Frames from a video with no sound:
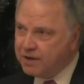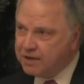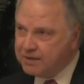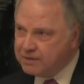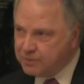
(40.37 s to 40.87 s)

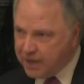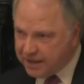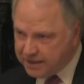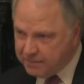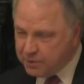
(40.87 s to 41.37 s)
into
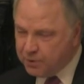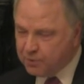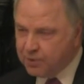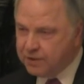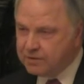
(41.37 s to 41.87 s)
academic
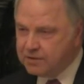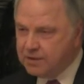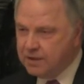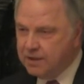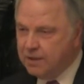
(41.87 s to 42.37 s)

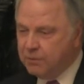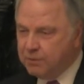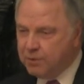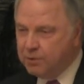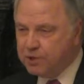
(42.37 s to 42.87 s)
careers.
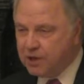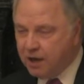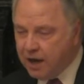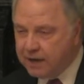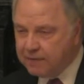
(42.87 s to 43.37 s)
We both
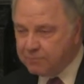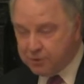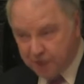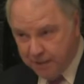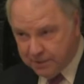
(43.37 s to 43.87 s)
taught
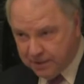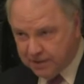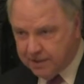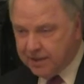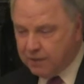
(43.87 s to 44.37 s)

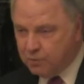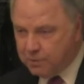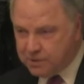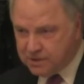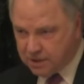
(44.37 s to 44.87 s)
predominantly at
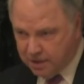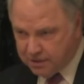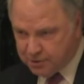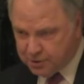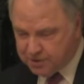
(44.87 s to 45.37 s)
women's
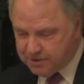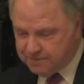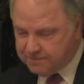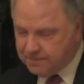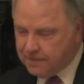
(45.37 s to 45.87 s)
colleges.
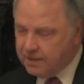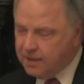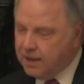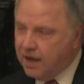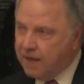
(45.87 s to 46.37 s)

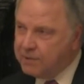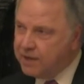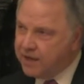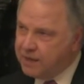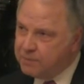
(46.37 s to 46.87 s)
I
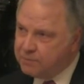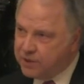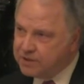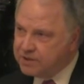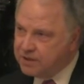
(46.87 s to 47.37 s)
became the
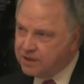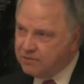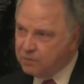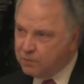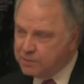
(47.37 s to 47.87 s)
president
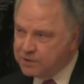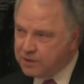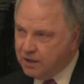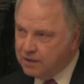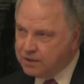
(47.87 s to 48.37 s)
of a women's
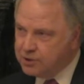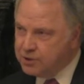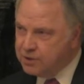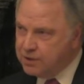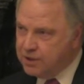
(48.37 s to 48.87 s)

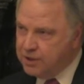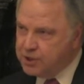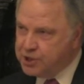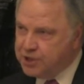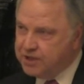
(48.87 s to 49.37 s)
college.
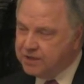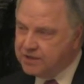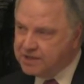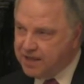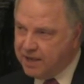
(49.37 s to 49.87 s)
She did
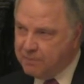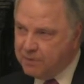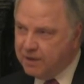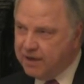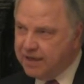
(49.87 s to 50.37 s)
the
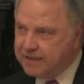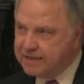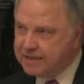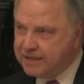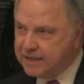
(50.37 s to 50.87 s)
same
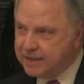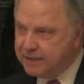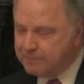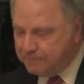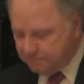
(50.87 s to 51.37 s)
at uh,
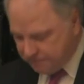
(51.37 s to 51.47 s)
um,